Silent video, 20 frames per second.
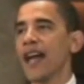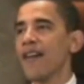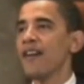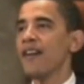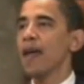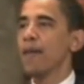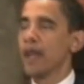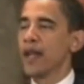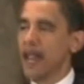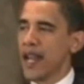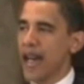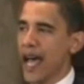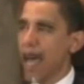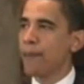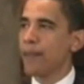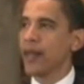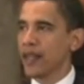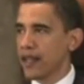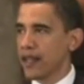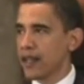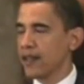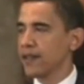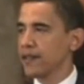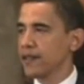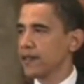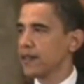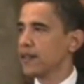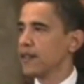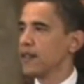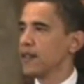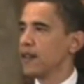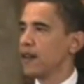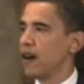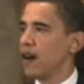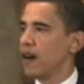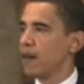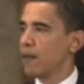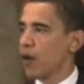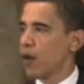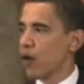have a monopoly
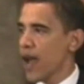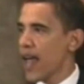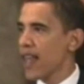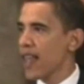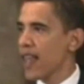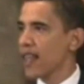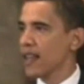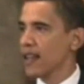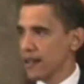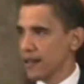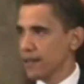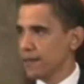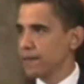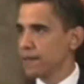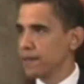on morality,